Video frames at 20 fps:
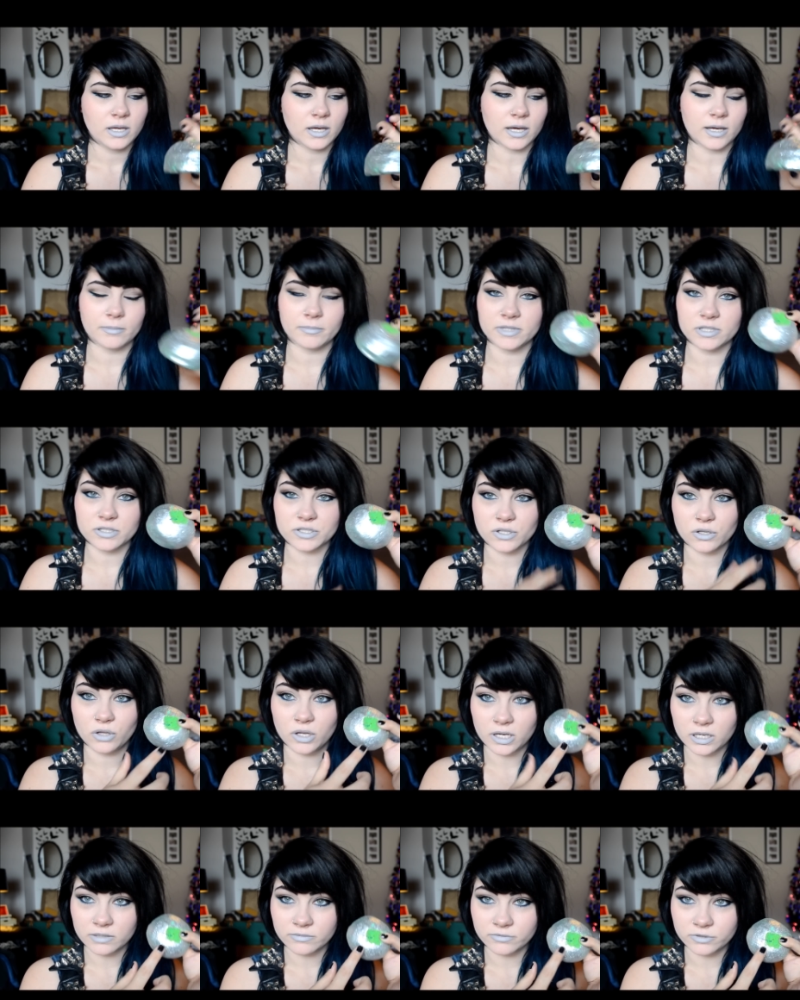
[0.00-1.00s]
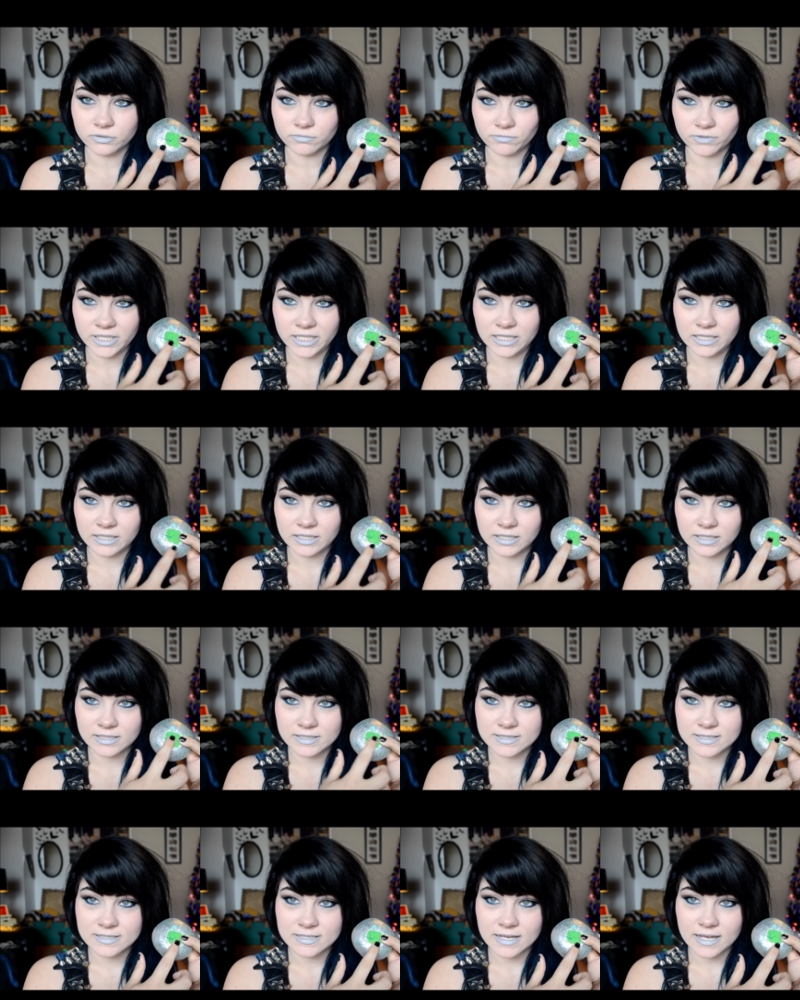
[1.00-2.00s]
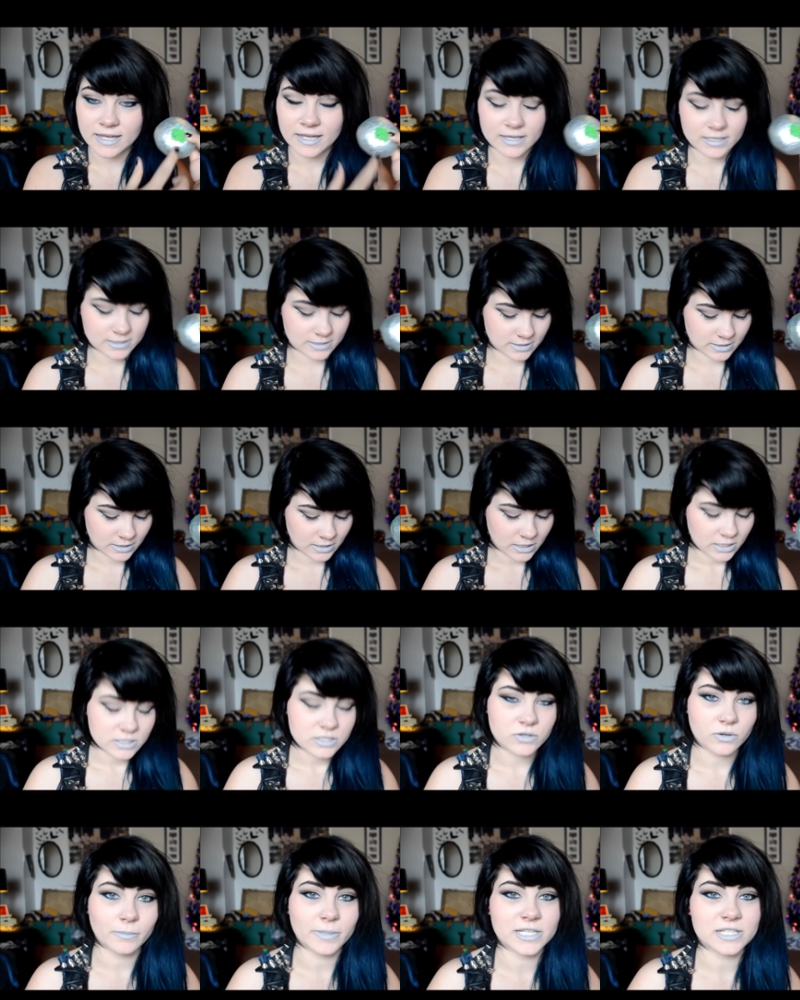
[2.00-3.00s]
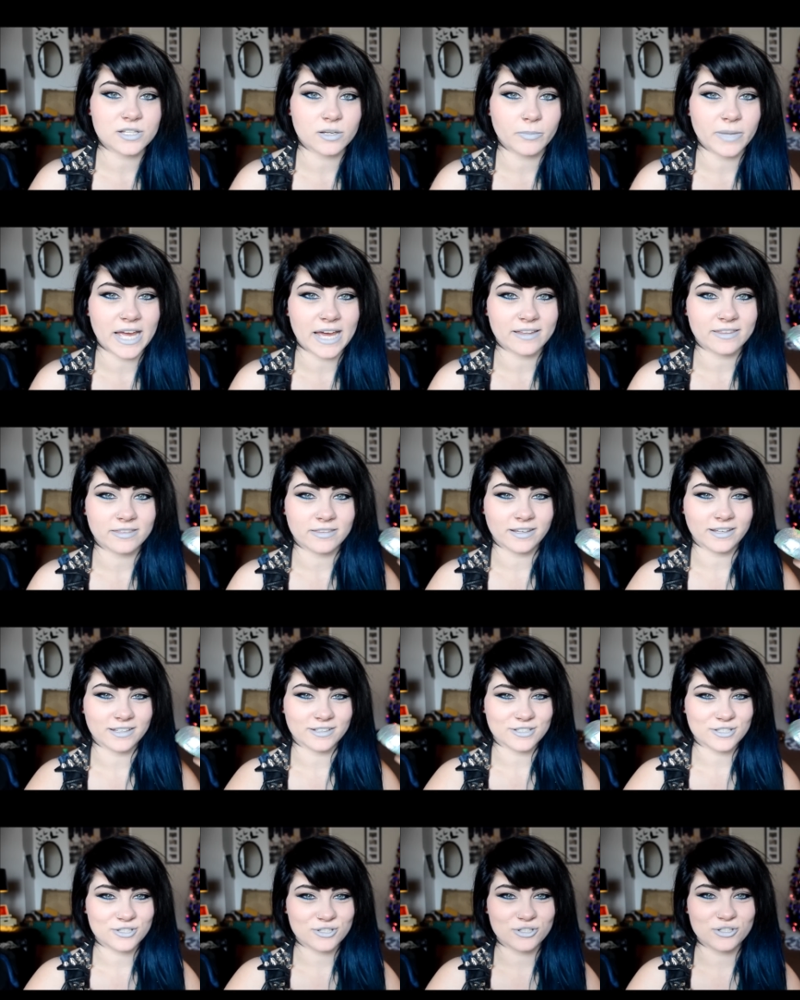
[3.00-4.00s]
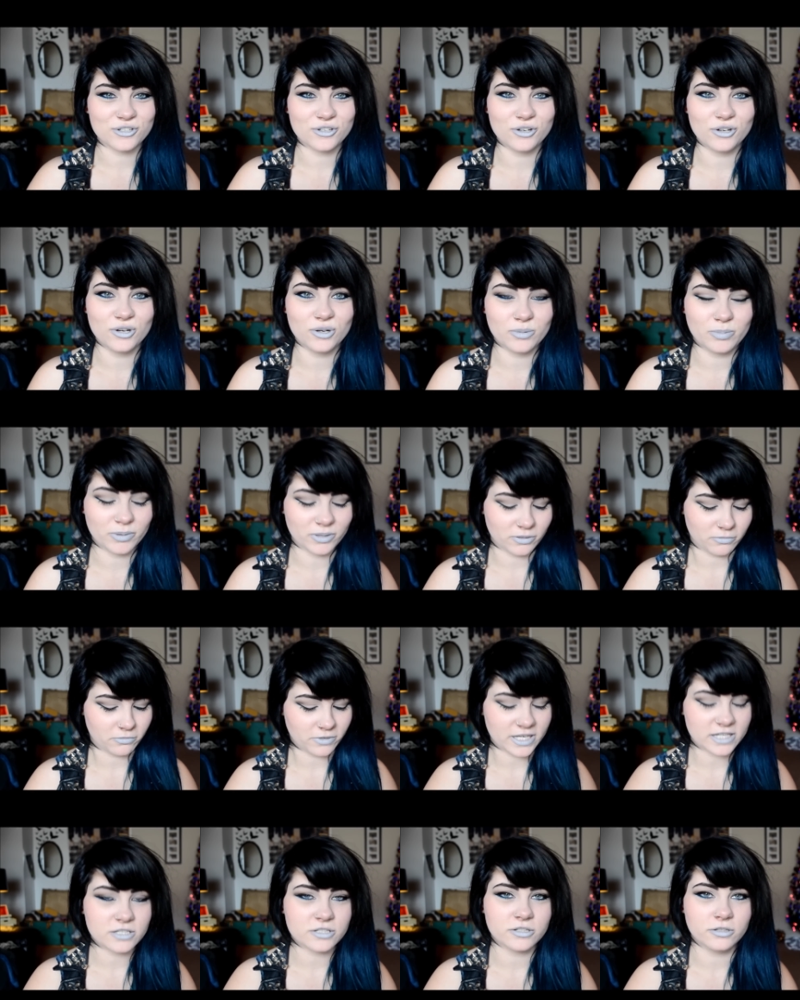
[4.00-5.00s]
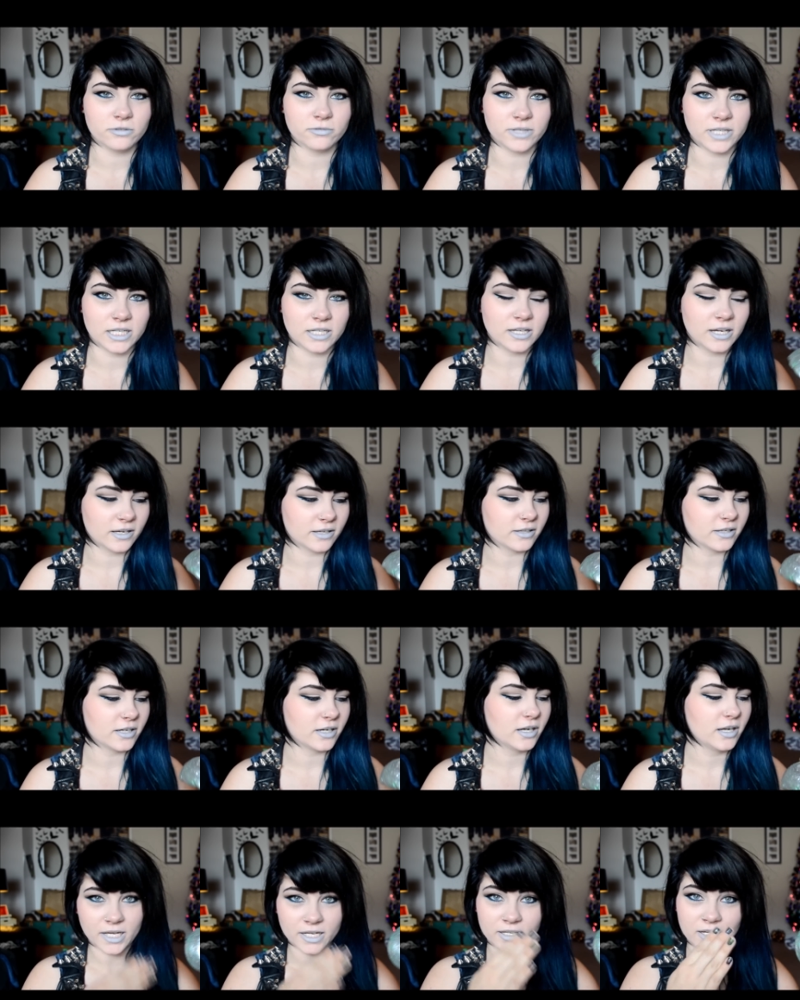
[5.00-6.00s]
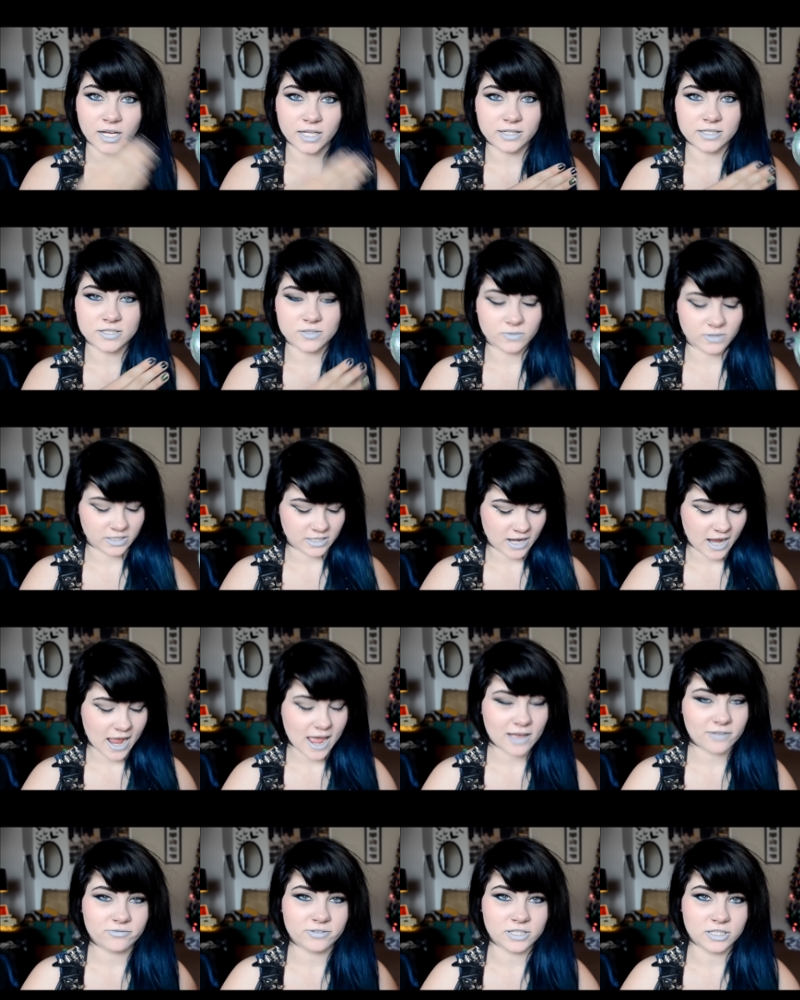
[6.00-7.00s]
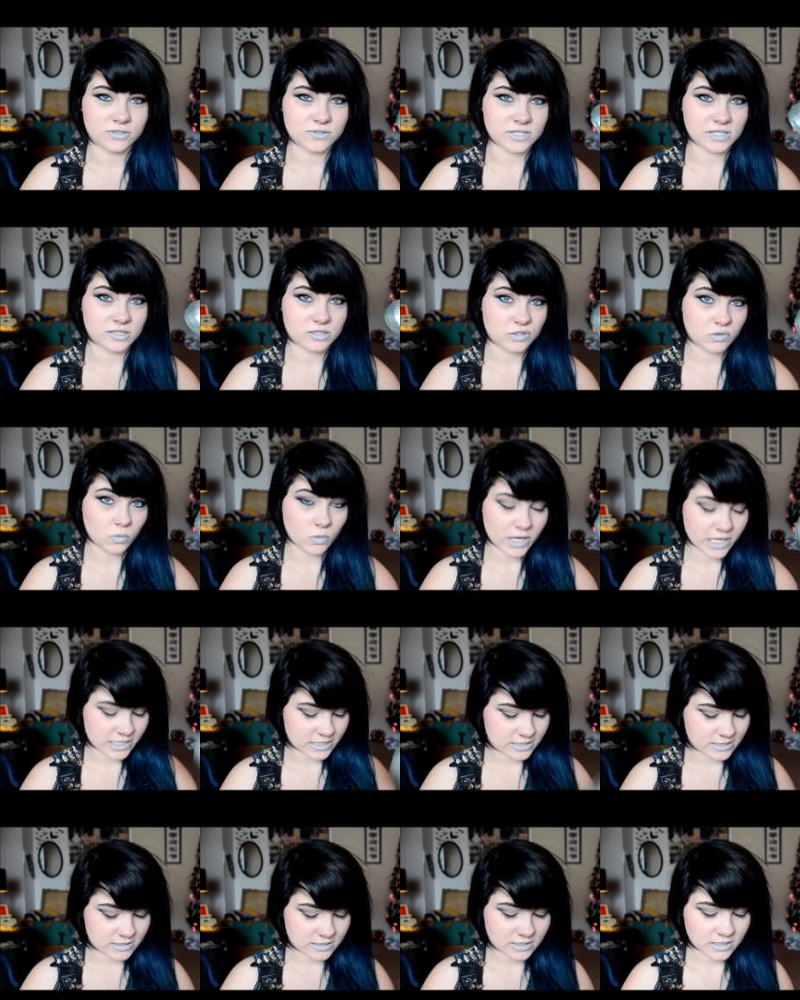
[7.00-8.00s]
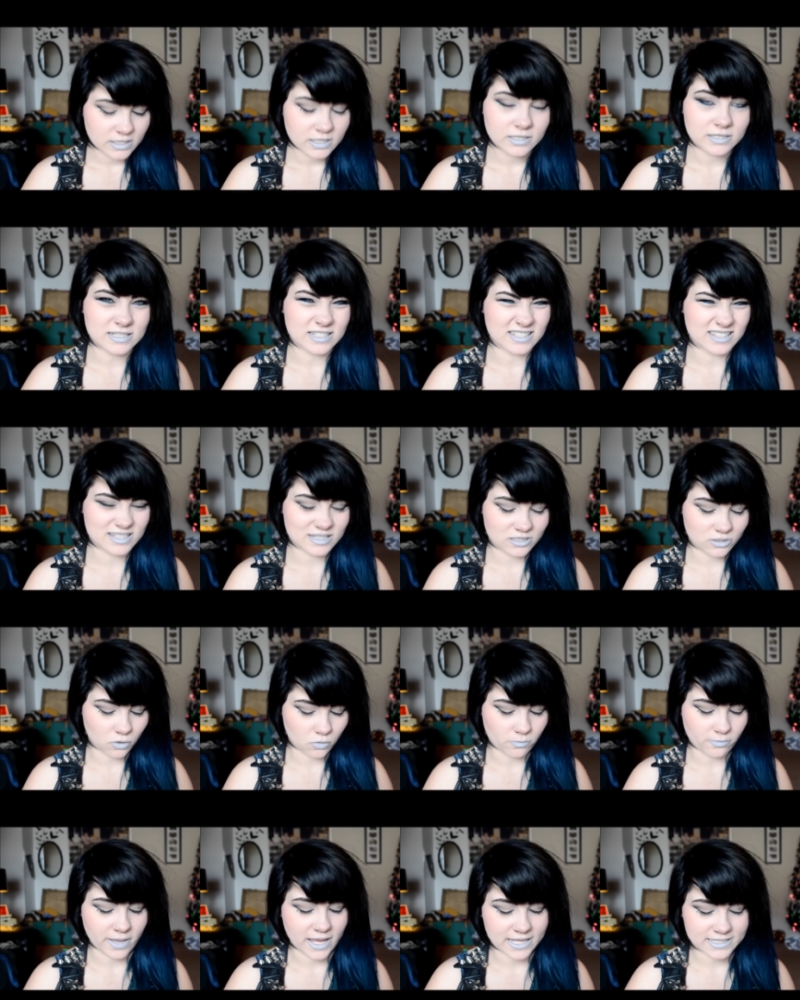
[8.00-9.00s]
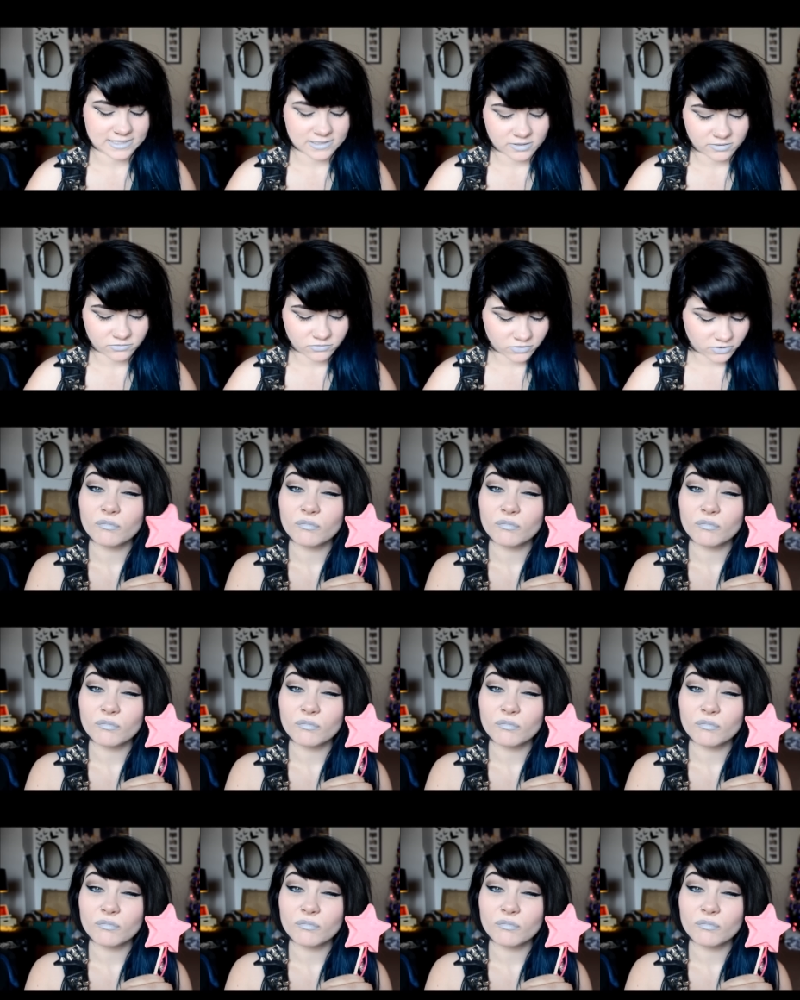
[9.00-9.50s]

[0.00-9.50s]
Um, there's a lot of green inside, so it makes your bath like a super rich green color. I cut this one in half and use it twice because it's so massive.